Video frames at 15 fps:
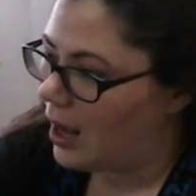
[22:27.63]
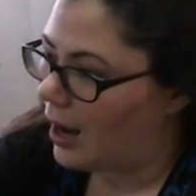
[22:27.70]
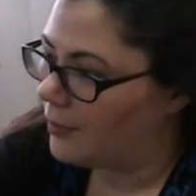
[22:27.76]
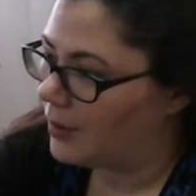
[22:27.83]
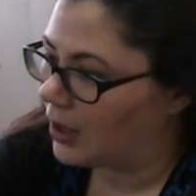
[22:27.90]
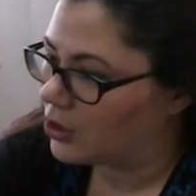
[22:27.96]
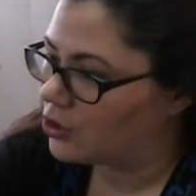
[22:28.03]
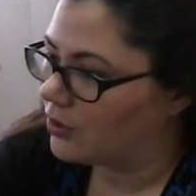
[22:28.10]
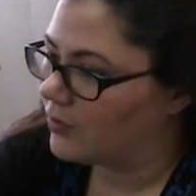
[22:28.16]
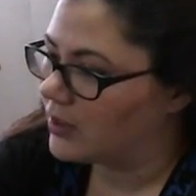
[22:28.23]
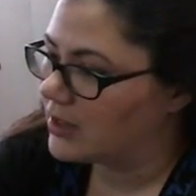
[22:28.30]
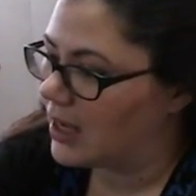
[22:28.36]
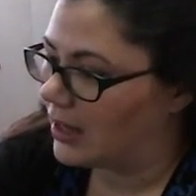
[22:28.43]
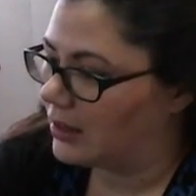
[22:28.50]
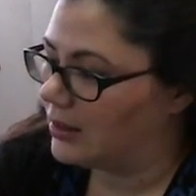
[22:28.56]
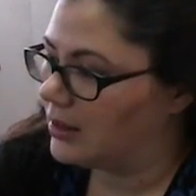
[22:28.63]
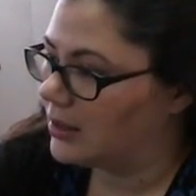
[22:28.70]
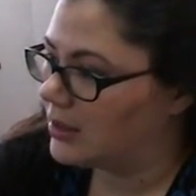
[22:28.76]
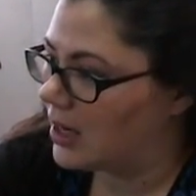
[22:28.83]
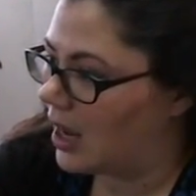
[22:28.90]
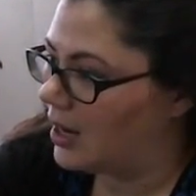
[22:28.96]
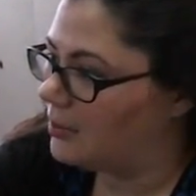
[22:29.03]
I'm not sure of exactly the
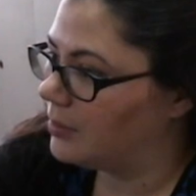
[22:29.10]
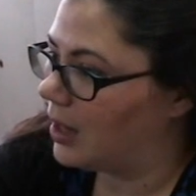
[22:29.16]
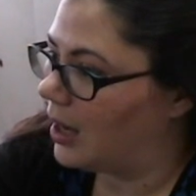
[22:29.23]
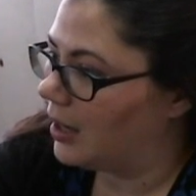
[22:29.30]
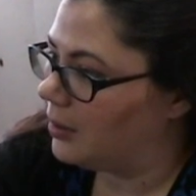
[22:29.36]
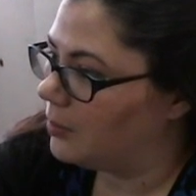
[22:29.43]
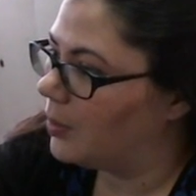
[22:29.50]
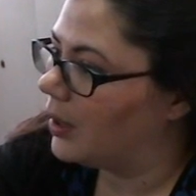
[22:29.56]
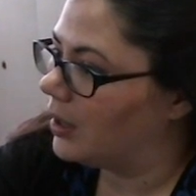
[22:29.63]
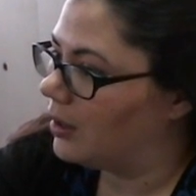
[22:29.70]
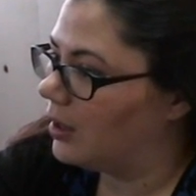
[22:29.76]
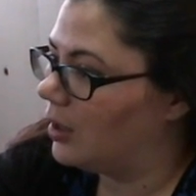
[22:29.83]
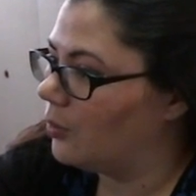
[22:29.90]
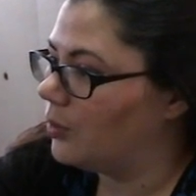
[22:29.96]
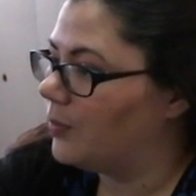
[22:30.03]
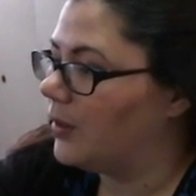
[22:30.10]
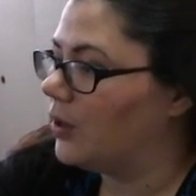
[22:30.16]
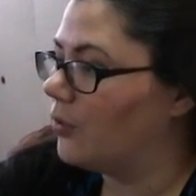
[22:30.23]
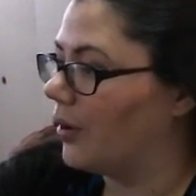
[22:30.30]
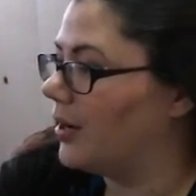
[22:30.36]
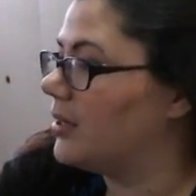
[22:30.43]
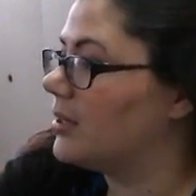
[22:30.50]
timeline, but it would be
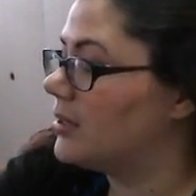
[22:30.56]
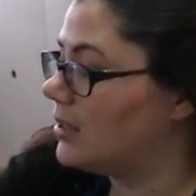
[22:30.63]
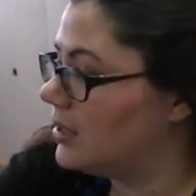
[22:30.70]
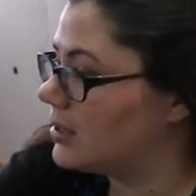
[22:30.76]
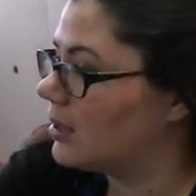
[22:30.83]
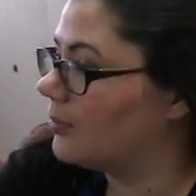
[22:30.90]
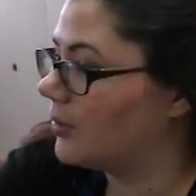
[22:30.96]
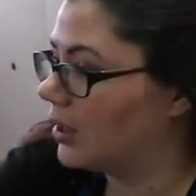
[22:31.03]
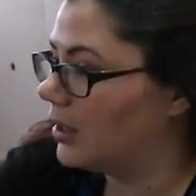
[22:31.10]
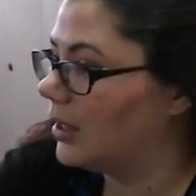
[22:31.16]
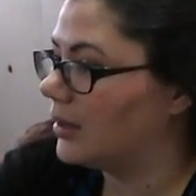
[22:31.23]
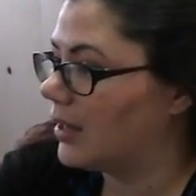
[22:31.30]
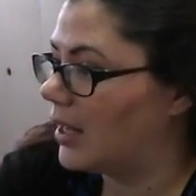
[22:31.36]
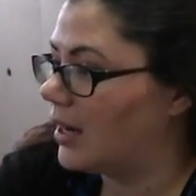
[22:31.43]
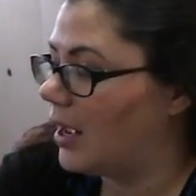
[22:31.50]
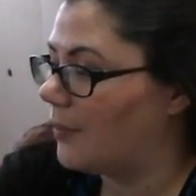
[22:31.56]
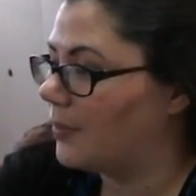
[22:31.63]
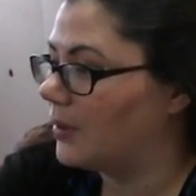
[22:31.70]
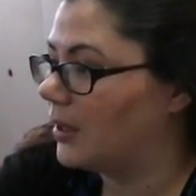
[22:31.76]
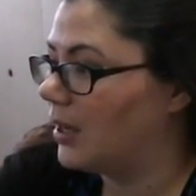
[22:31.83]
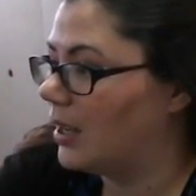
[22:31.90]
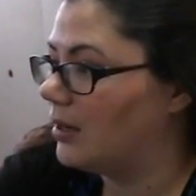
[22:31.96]
great to see something like that
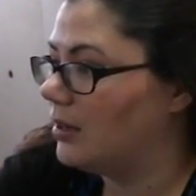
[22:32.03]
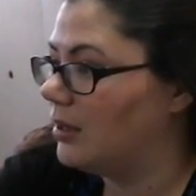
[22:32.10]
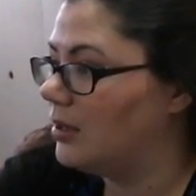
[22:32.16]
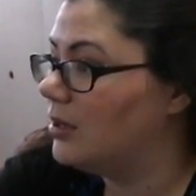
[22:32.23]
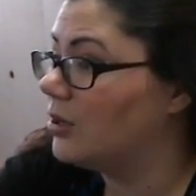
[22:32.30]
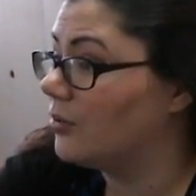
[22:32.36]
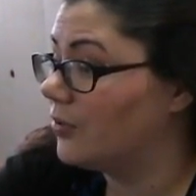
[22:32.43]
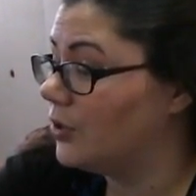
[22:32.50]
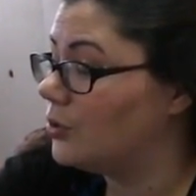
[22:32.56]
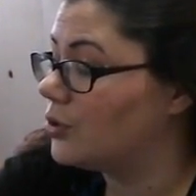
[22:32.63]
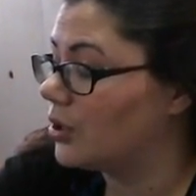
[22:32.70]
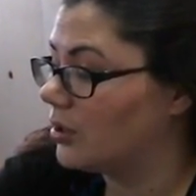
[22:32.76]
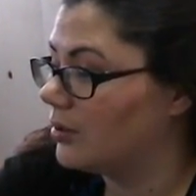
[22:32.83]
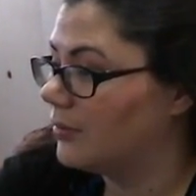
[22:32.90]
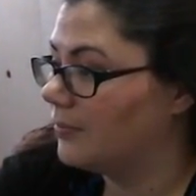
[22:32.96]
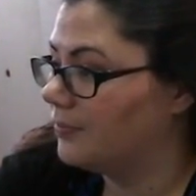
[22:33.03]
happen again in the near future.